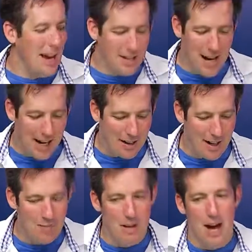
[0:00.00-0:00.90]
Exactly.
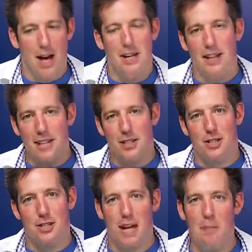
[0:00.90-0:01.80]
Now
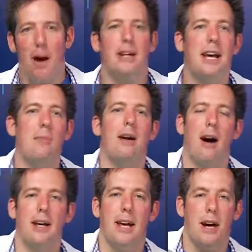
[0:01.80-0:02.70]
let's keep on keeping
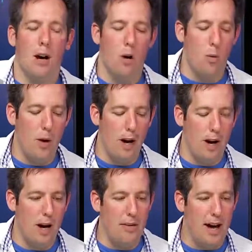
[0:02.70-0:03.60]
on here
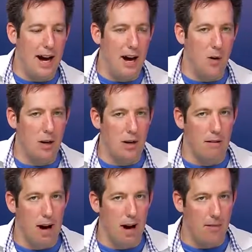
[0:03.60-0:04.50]
with
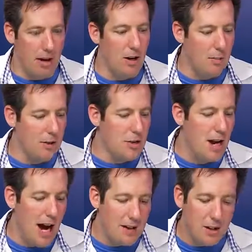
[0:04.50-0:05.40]
our variables,
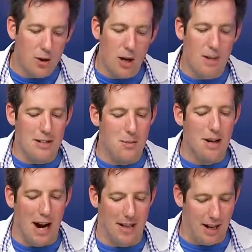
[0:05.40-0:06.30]
and let's talk about some
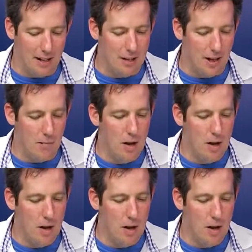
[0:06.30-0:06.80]
guidelines here.